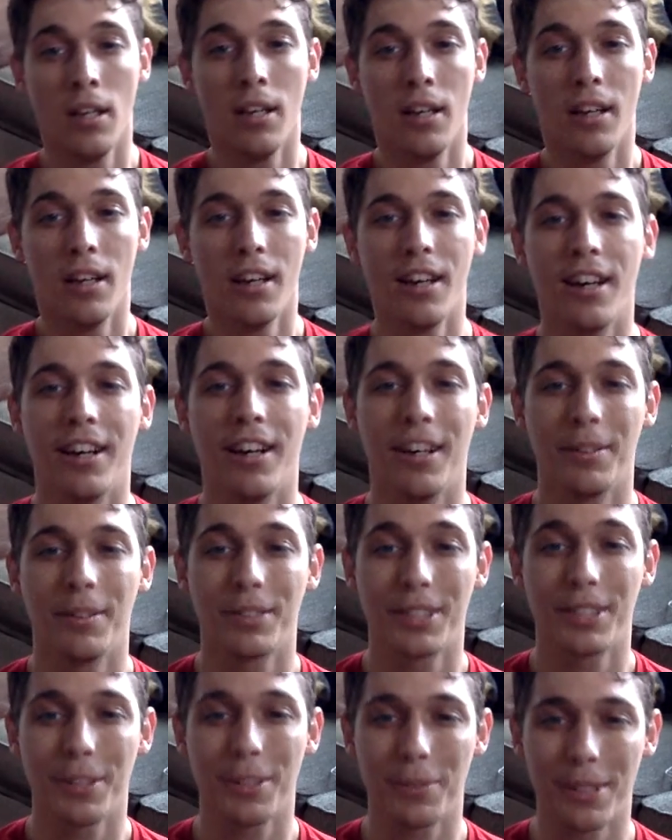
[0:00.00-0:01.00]
I'm
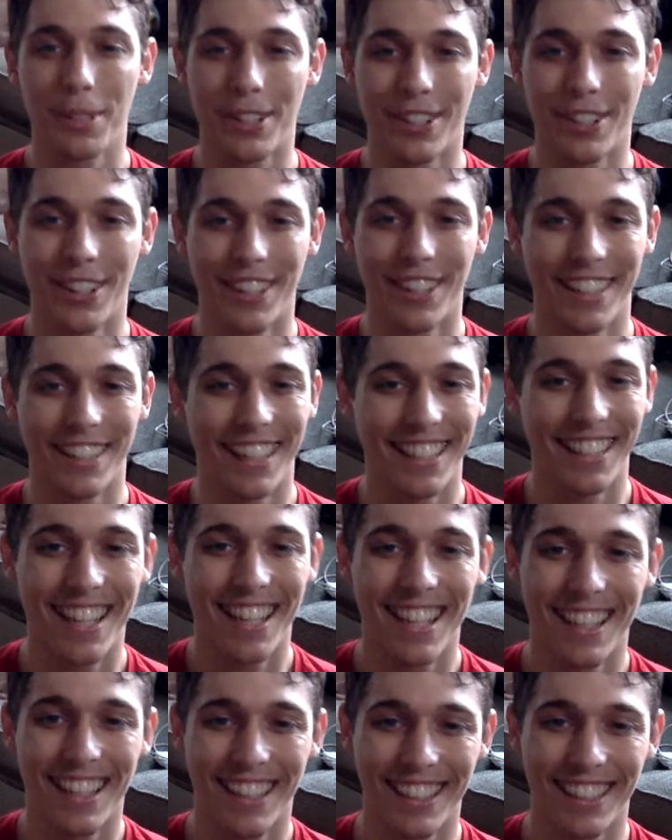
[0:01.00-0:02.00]
still breathing hard.
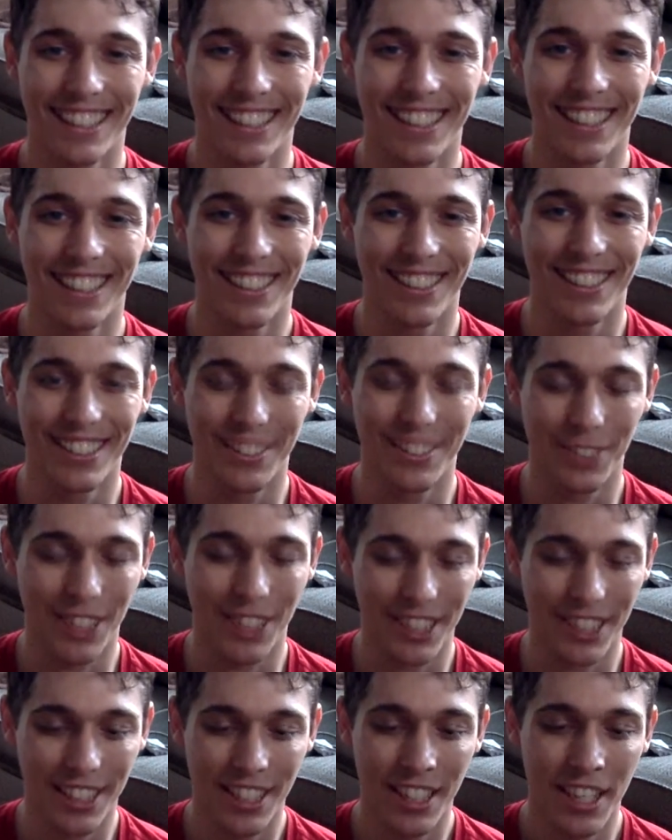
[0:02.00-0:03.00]
That's how you know this
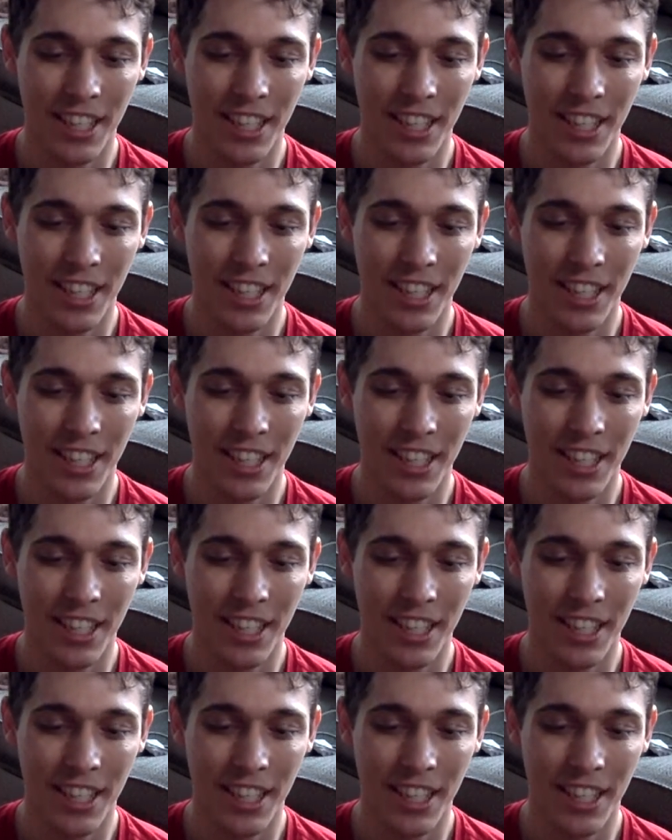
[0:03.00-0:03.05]
works.